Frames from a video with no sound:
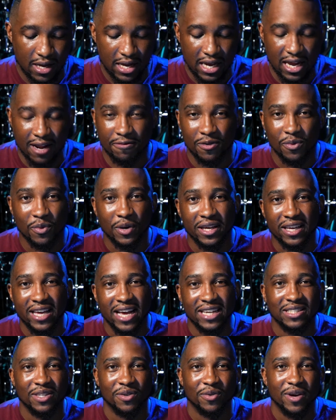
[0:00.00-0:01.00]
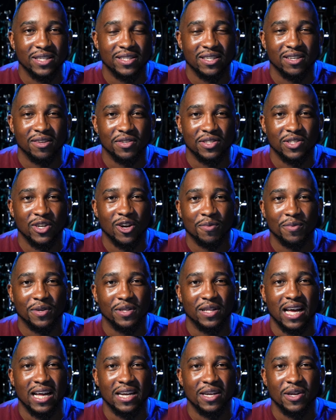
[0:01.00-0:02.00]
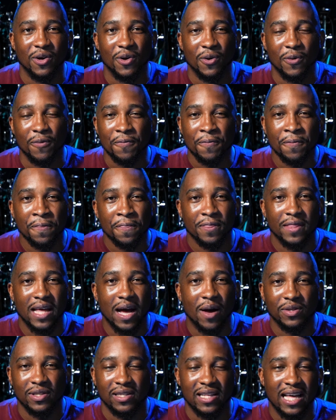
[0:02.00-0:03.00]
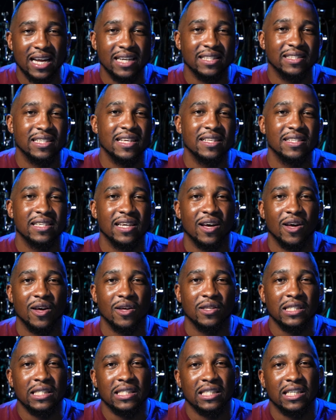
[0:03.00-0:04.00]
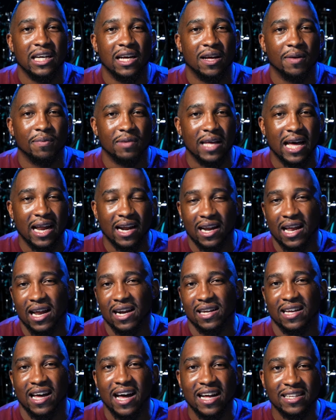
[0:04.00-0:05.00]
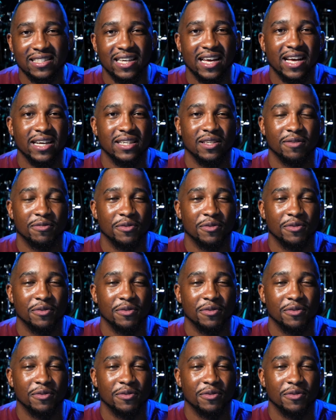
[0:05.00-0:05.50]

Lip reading: And if you want to catch the rest of this sermon, I know that was a lot of detail, not a lot of context.